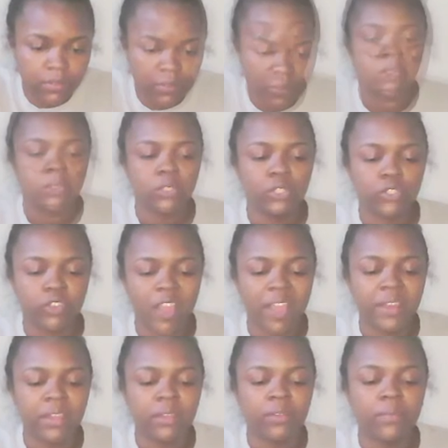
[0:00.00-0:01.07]
So it's
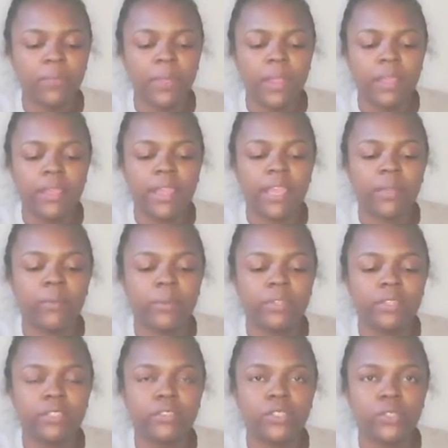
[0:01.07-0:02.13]
dry now,
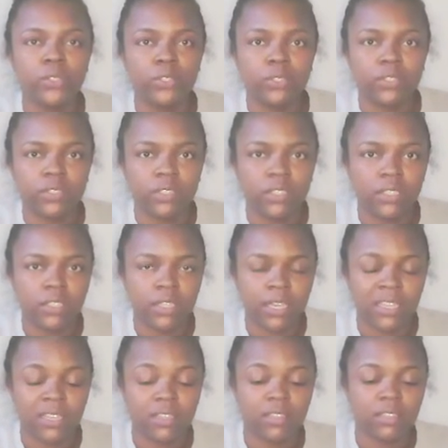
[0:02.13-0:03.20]
and as you can see,
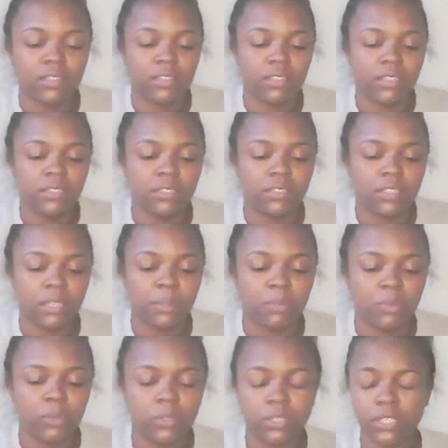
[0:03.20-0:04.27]
like this
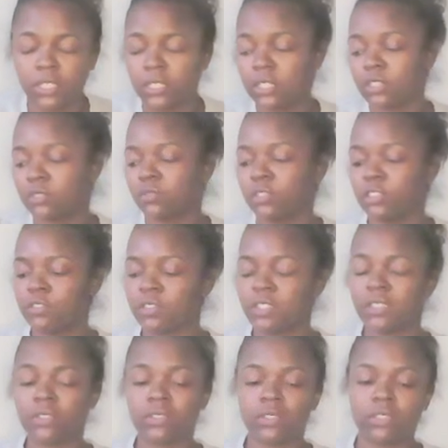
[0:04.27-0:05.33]
hemp cord is
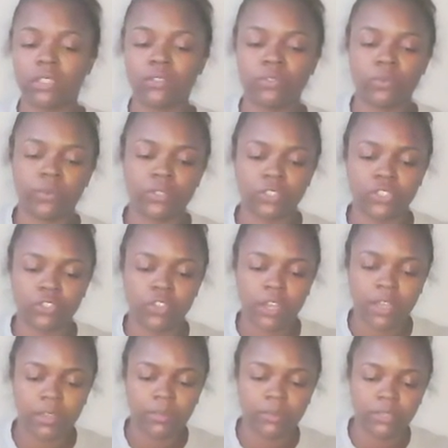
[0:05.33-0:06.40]
really stiff when it's
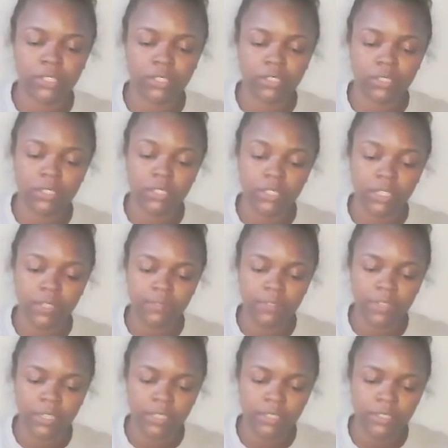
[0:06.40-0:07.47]
dry, which is a good thing
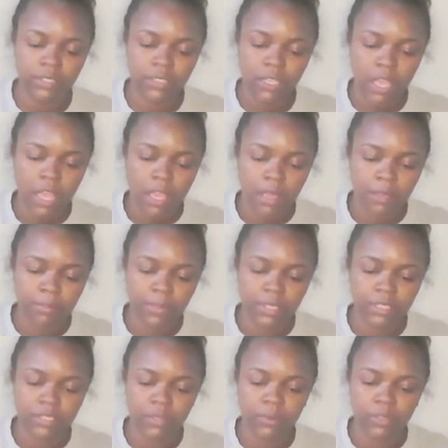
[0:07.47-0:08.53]
for us,
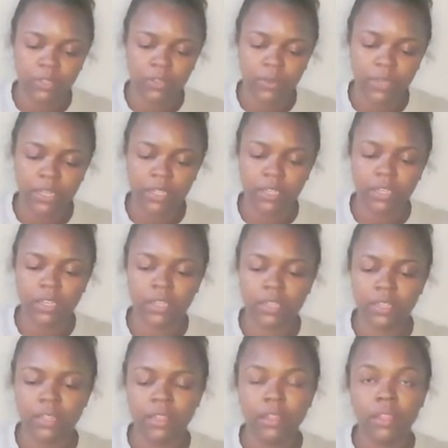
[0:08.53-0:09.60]
because then we can go ahead and
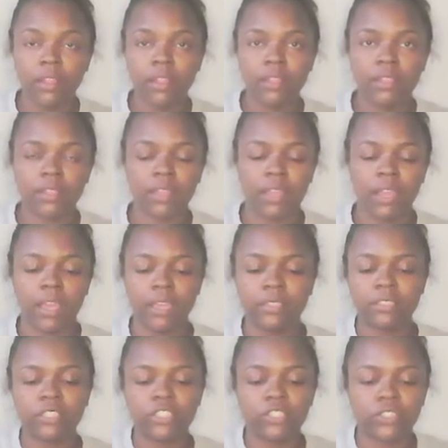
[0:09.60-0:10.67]
cut
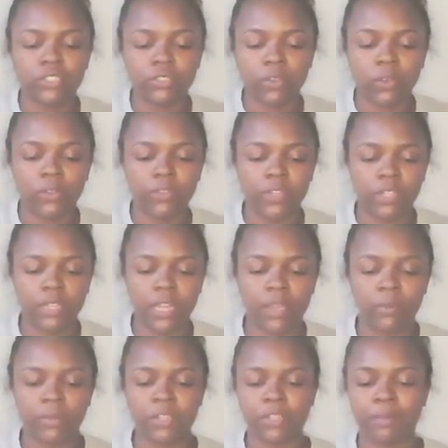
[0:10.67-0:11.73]
excess string off and
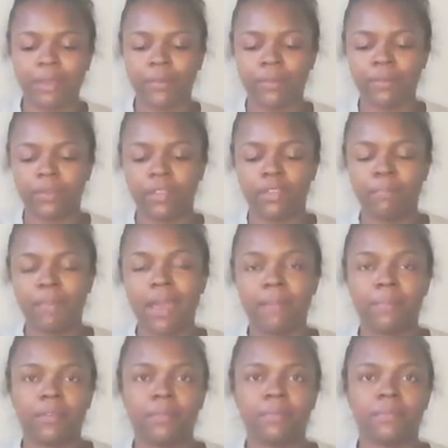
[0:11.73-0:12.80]
not worry about it
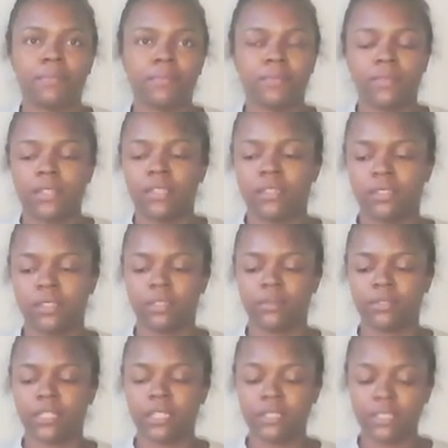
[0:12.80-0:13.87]
popping.
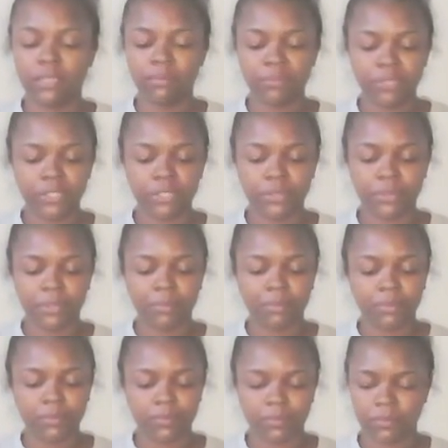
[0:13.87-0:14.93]
They seem pretty
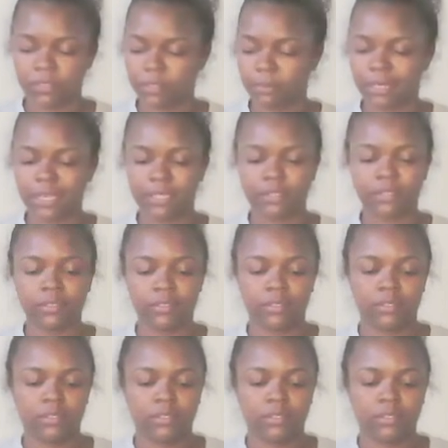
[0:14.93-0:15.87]
durable, to be honest.